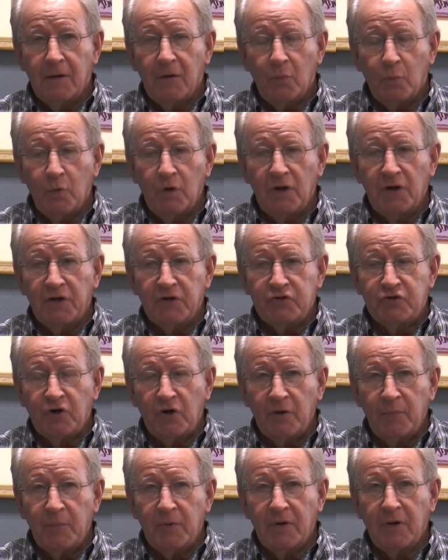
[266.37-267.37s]
We'll
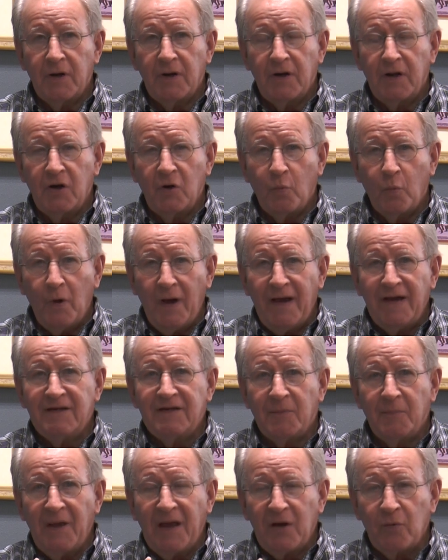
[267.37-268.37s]
interpret it in a way
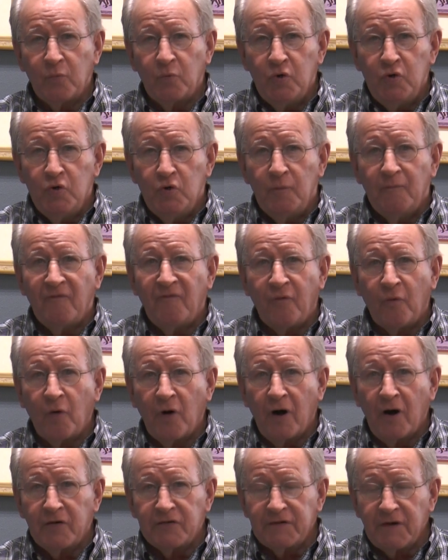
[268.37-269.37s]
to make room
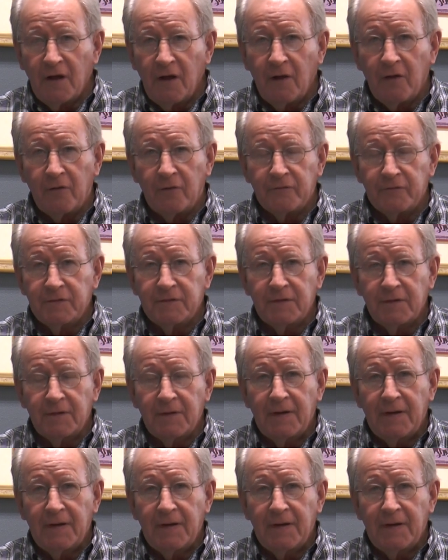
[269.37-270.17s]
for ourselves.